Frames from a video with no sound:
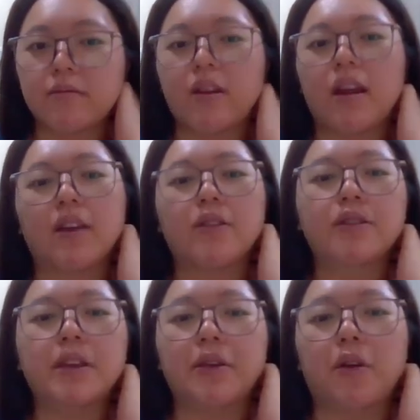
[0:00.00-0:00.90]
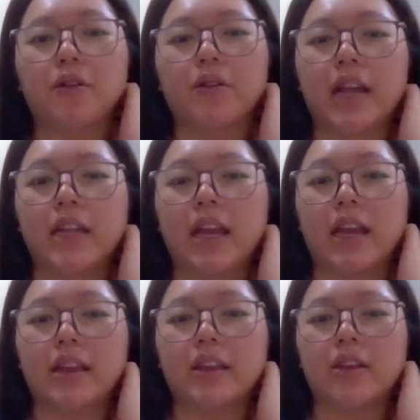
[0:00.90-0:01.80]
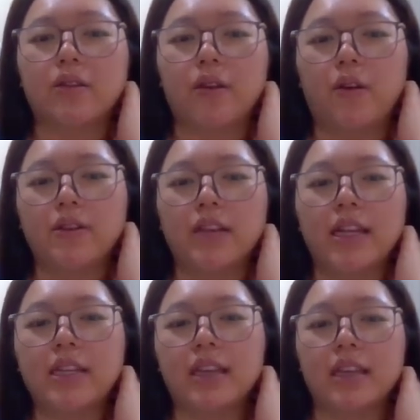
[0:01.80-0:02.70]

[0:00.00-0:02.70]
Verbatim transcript: yeah, you said your study at your studies